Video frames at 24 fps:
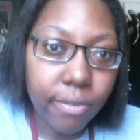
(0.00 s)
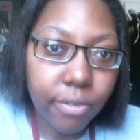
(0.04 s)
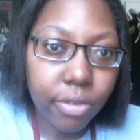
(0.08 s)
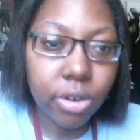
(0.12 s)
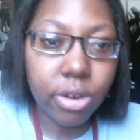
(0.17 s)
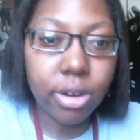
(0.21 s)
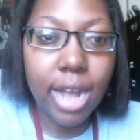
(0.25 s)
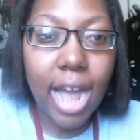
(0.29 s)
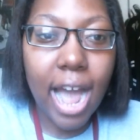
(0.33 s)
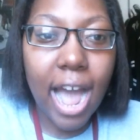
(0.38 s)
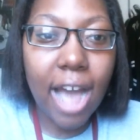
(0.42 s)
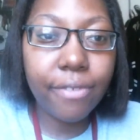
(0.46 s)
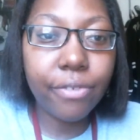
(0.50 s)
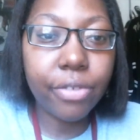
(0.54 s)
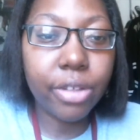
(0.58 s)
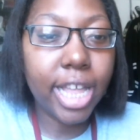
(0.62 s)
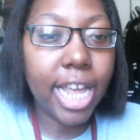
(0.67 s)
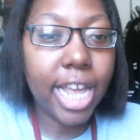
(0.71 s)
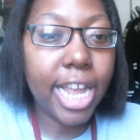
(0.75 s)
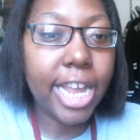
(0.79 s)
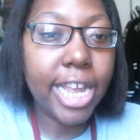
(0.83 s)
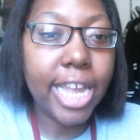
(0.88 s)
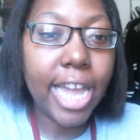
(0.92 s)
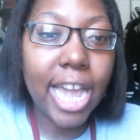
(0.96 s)
Ever. I feel
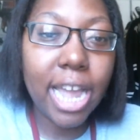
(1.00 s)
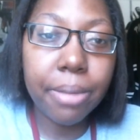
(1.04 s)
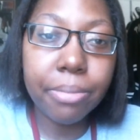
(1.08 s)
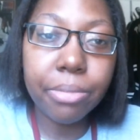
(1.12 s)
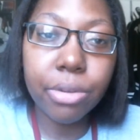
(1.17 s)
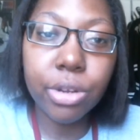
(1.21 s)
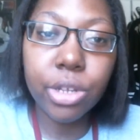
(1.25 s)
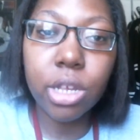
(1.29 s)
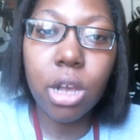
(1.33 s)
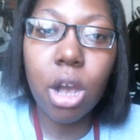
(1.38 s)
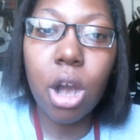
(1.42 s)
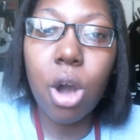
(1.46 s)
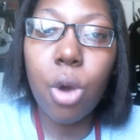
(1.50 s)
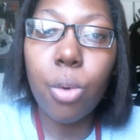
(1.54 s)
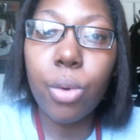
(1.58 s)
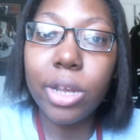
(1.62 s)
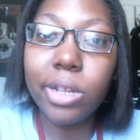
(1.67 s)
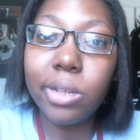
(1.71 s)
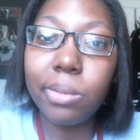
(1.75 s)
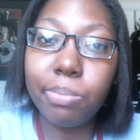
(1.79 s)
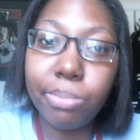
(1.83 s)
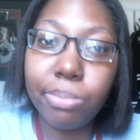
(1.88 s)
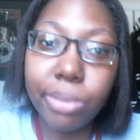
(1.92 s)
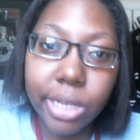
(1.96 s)
like gamers
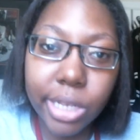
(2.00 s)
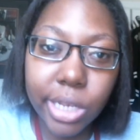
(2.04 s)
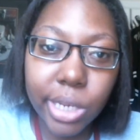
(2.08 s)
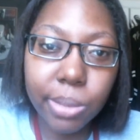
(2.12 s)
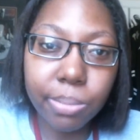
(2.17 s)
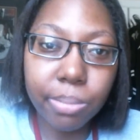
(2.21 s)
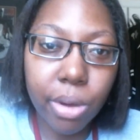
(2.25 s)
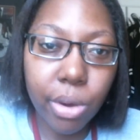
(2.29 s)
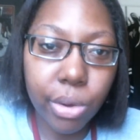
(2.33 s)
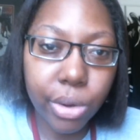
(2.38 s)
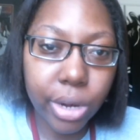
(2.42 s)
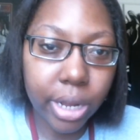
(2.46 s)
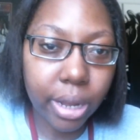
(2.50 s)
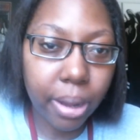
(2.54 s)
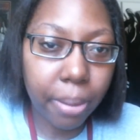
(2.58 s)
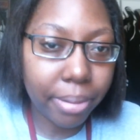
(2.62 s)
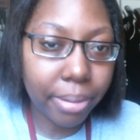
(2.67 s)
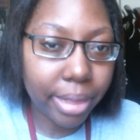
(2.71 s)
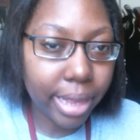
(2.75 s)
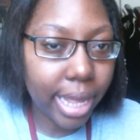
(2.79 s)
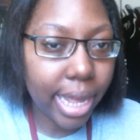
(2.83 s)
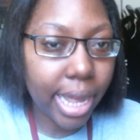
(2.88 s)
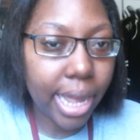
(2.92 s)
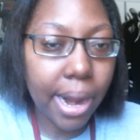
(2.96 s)
always bitch, moan, and
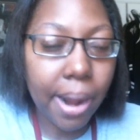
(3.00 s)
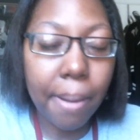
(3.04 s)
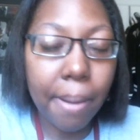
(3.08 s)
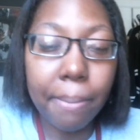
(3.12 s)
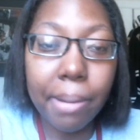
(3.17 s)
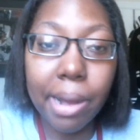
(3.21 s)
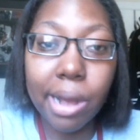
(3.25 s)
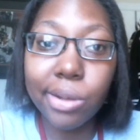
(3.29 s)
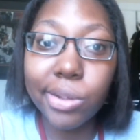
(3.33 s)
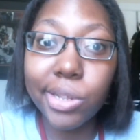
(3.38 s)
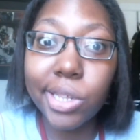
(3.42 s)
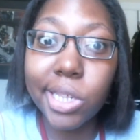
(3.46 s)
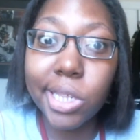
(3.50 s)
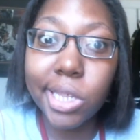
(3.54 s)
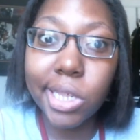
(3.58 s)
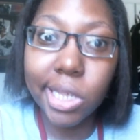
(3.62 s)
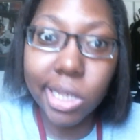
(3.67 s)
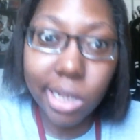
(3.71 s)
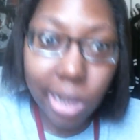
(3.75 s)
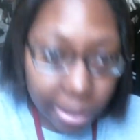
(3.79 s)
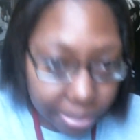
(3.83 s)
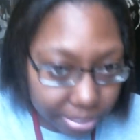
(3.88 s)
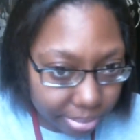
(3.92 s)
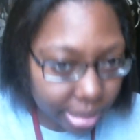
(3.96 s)
complain about
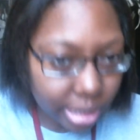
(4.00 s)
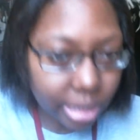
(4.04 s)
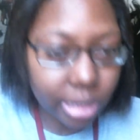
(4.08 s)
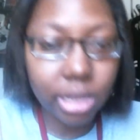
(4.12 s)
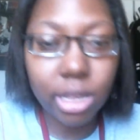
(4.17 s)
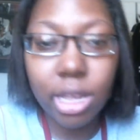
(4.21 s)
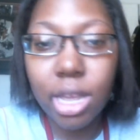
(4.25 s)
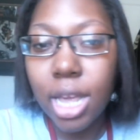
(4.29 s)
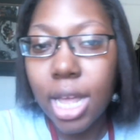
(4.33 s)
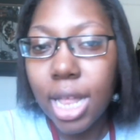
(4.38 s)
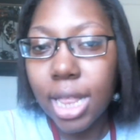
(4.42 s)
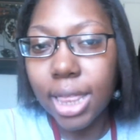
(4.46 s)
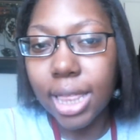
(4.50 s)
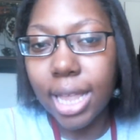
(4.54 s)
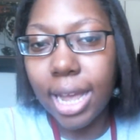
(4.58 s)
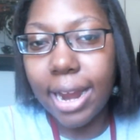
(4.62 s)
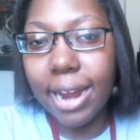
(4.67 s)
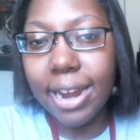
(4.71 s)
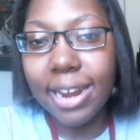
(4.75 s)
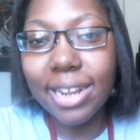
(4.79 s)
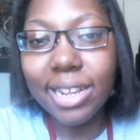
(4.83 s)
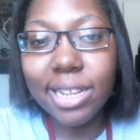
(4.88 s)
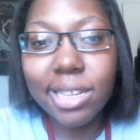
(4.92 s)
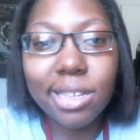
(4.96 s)
something.
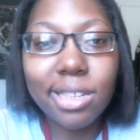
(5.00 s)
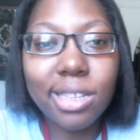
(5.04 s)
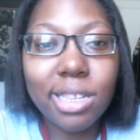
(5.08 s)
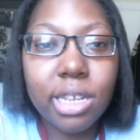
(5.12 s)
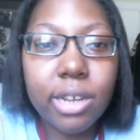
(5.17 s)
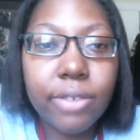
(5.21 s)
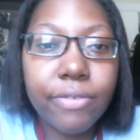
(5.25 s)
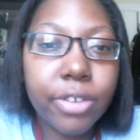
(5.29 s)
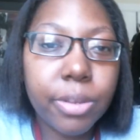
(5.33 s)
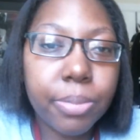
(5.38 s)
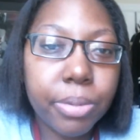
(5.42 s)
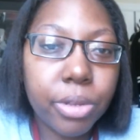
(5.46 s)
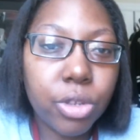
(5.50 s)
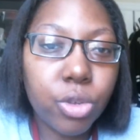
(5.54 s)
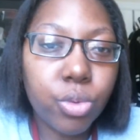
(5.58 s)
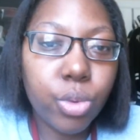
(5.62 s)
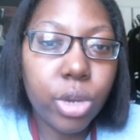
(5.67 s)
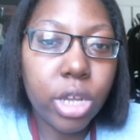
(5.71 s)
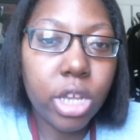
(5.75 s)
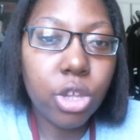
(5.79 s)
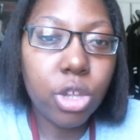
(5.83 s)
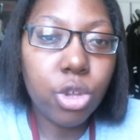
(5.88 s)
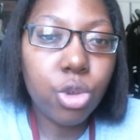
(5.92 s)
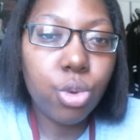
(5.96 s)
Like, it's difference
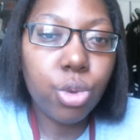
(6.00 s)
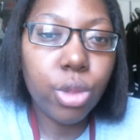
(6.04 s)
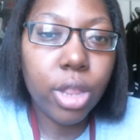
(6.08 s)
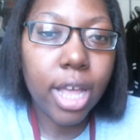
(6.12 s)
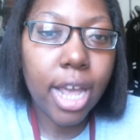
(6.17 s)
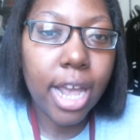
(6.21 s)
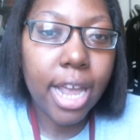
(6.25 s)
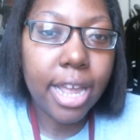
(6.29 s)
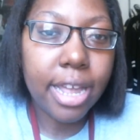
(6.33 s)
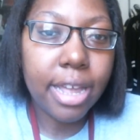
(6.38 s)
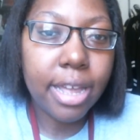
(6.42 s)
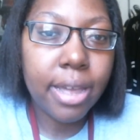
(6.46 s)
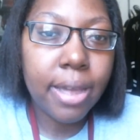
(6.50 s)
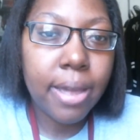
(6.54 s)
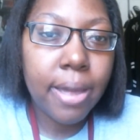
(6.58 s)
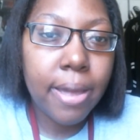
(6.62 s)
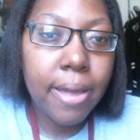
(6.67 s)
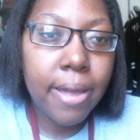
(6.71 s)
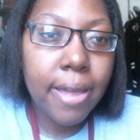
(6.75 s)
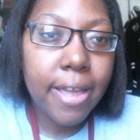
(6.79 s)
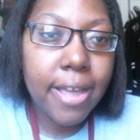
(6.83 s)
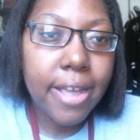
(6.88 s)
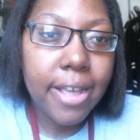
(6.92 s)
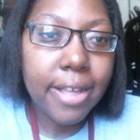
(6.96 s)
between you, like,
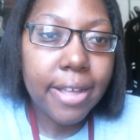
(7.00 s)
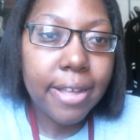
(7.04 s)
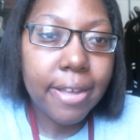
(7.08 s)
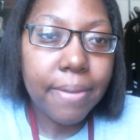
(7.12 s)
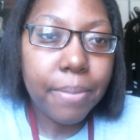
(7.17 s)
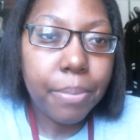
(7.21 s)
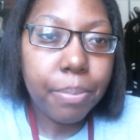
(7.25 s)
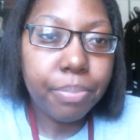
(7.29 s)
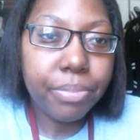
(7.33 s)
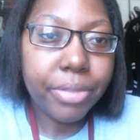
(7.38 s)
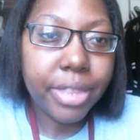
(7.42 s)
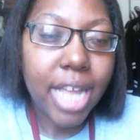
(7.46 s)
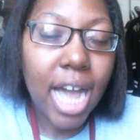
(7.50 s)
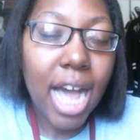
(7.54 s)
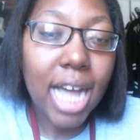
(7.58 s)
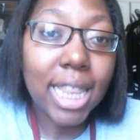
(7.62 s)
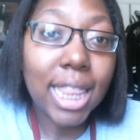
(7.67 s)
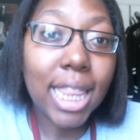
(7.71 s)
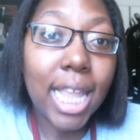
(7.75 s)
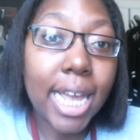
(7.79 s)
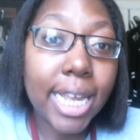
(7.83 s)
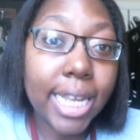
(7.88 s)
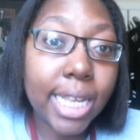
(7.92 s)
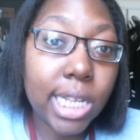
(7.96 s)

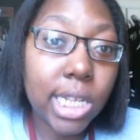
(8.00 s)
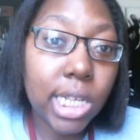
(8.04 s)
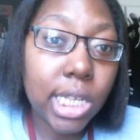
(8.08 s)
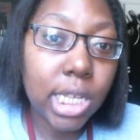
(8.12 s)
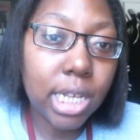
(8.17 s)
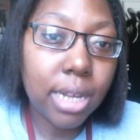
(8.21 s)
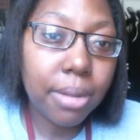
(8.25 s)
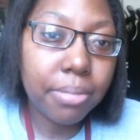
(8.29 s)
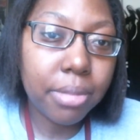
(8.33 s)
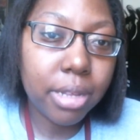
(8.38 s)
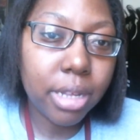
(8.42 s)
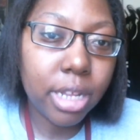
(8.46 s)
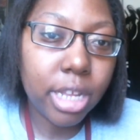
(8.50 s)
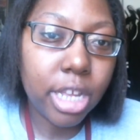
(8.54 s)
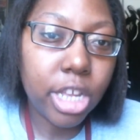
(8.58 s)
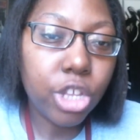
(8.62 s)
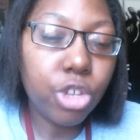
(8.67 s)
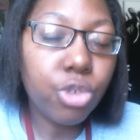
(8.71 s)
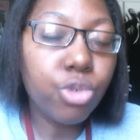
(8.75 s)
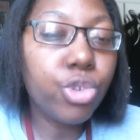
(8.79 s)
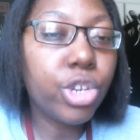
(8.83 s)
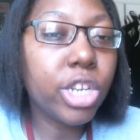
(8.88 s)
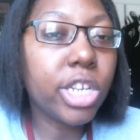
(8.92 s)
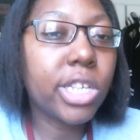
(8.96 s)
not liking something and
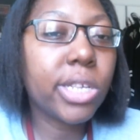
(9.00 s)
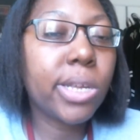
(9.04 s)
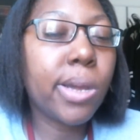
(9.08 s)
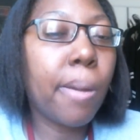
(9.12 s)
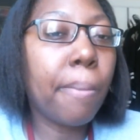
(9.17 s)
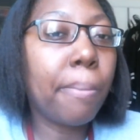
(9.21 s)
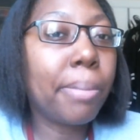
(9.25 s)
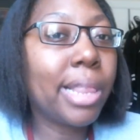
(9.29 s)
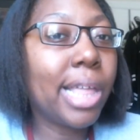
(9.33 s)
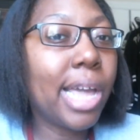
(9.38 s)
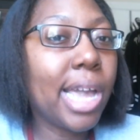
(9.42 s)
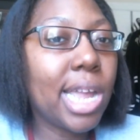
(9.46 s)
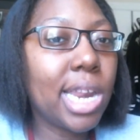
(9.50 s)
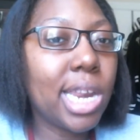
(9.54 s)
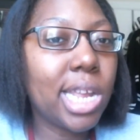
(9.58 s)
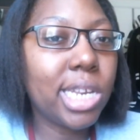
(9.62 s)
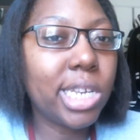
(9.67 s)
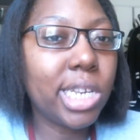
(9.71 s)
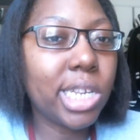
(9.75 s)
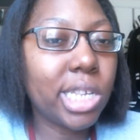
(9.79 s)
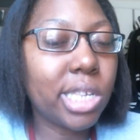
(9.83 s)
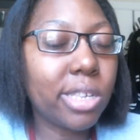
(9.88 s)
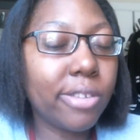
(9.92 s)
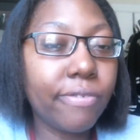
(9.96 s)
you just
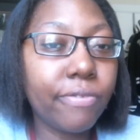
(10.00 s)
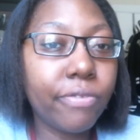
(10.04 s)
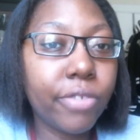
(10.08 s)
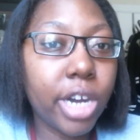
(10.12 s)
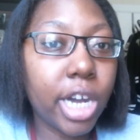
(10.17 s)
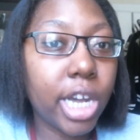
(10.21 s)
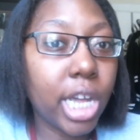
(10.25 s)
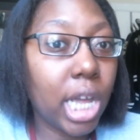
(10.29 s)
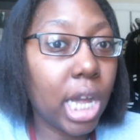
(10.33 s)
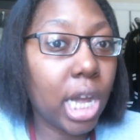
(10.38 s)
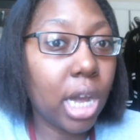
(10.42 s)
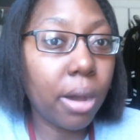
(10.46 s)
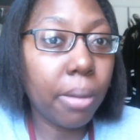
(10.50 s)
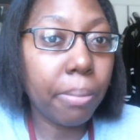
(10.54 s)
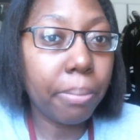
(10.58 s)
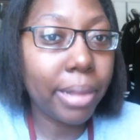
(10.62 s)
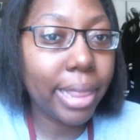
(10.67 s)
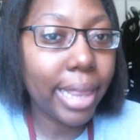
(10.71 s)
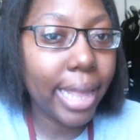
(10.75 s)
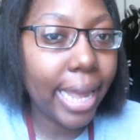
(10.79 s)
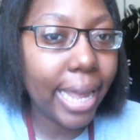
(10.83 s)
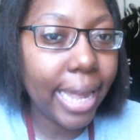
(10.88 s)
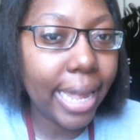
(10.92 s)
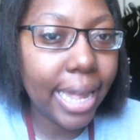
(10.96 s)
complaining just to fucking
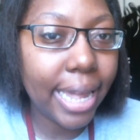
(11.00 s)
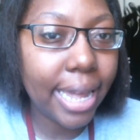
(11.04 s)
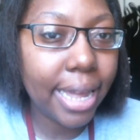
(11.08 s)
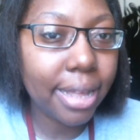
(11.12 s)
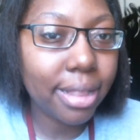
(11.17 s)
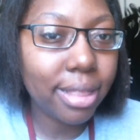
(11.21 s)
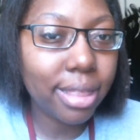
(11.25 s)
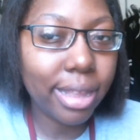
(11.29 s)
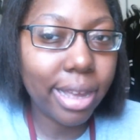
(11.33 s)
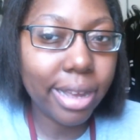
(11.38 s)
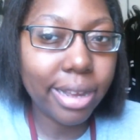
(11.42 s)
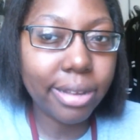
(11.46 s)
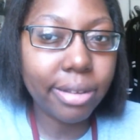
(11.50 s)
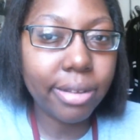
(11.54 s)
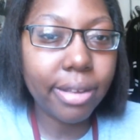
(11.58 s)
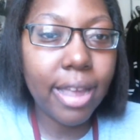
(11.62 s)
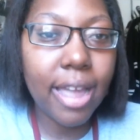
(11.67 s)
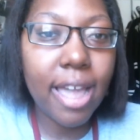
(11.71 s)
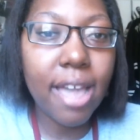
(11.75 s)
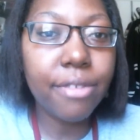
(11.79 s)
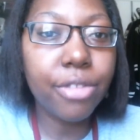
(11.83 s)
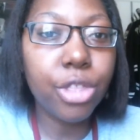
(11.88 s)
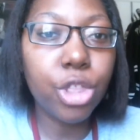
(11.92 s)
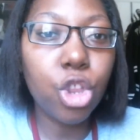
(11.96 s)
complain. Like
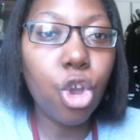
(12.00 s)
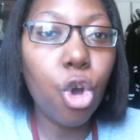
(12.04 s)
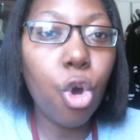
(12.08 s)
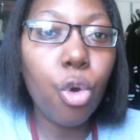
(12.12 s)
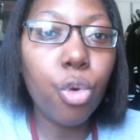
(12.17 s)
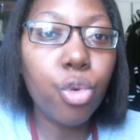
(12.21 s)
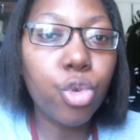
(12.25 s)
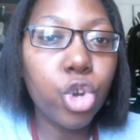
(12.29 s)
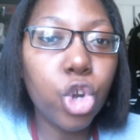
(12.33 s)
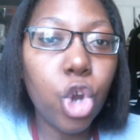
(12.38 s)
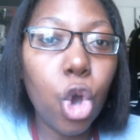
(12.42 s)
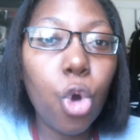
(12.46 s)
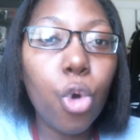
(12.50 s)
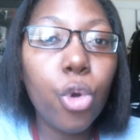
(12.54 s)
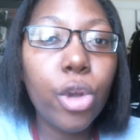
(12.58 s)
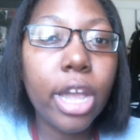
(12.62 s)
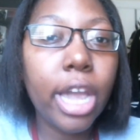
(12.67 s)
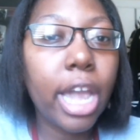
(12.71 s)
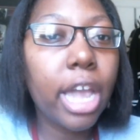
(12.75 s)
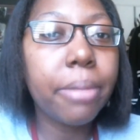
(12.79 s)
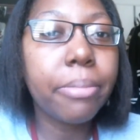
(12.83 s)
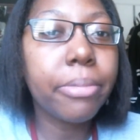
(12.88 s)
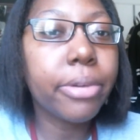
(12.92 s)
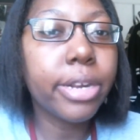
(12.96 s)
eh, no no
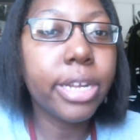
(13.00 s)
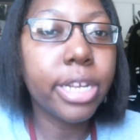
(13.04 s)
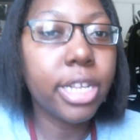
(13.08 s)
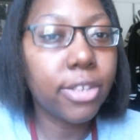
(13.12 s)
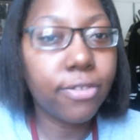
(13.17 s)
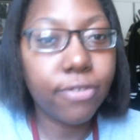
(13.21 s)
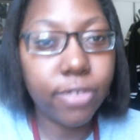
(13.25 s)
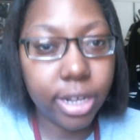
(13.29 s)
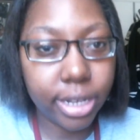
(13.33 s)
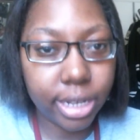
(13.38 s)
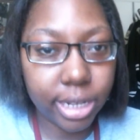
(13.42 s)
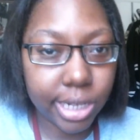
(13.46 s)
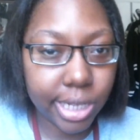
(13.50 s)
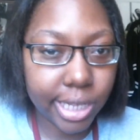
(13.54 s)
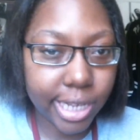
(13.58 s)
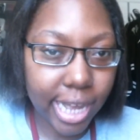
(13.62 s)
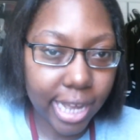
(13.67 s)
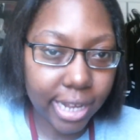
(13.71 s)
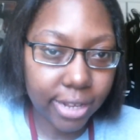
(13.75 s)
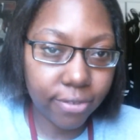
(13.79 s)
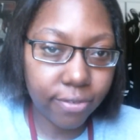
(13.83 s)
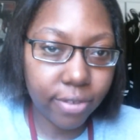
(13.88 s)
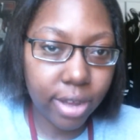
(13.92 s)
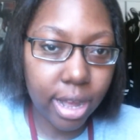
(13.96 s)
gamer is fucking
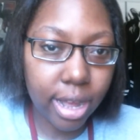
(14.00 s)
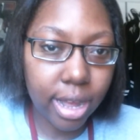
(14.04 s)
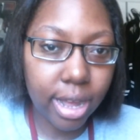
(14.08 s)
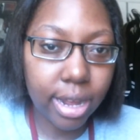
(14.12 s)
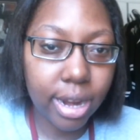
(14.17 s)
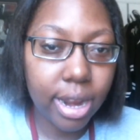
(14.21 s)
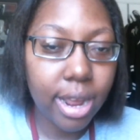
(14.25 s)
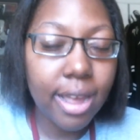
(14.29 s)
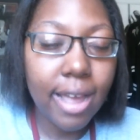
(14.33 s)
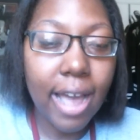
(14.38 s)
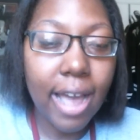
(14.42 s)
satisfied.